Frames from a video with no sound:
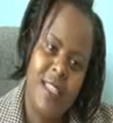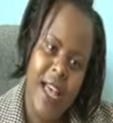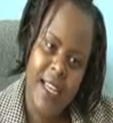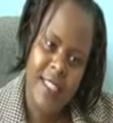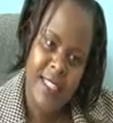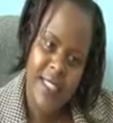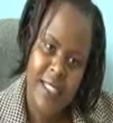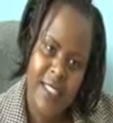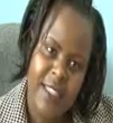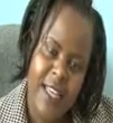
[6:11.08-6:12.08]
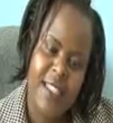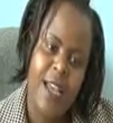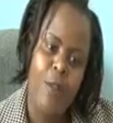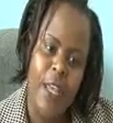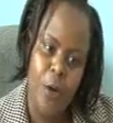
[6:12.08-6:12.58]
is sad, mm-hmm. that's
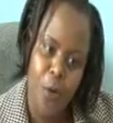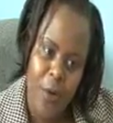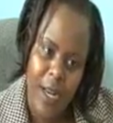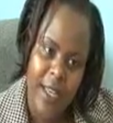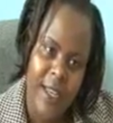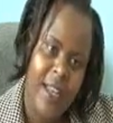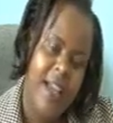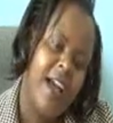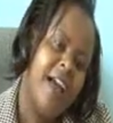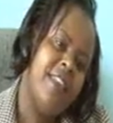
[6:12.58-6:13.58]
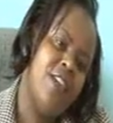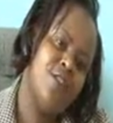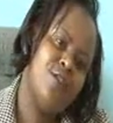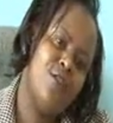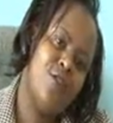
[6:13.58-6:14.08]
how they look like. Mm-hmm. And they
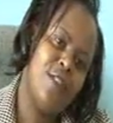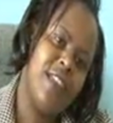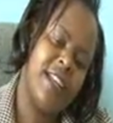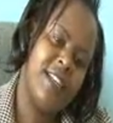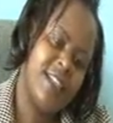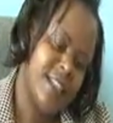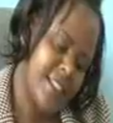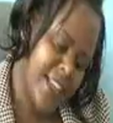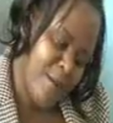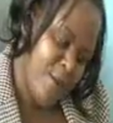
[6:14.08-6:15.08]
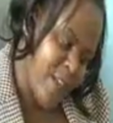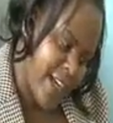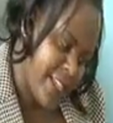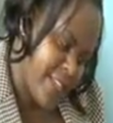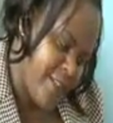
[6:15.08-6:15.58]
also know that some of the
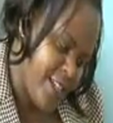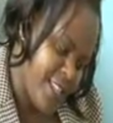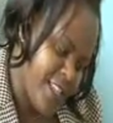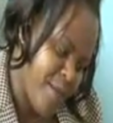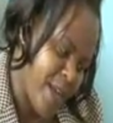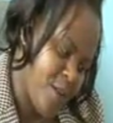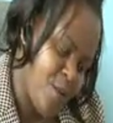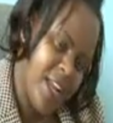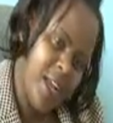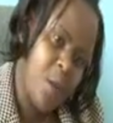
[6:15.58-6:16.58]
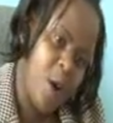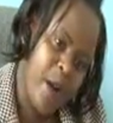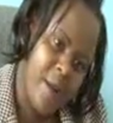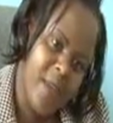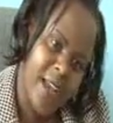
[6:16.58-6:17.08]
activities they might do, like
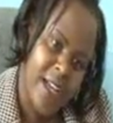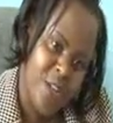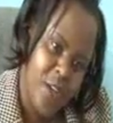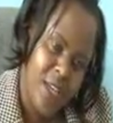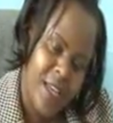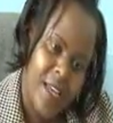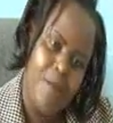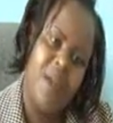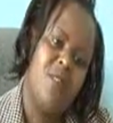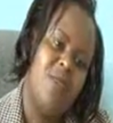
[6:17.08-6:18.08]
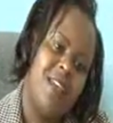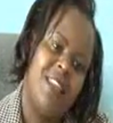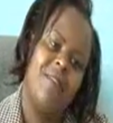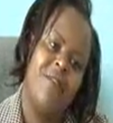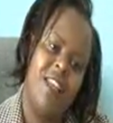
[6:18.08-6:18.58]
grabbing a toy, mm-hmm. might make
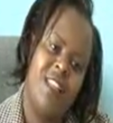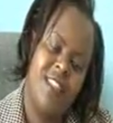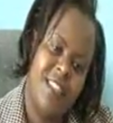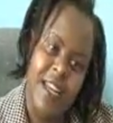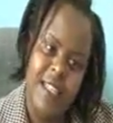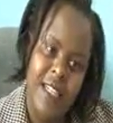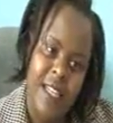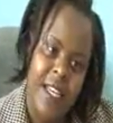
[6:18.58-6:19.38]
their friends sad.